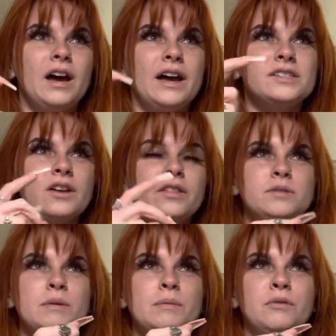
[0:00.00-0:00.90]
I saw these
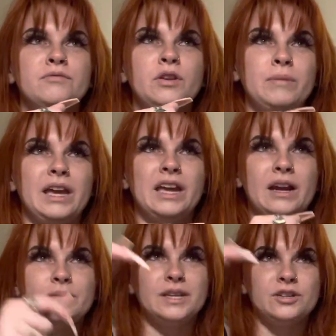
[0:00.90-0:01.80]
people filming and I was like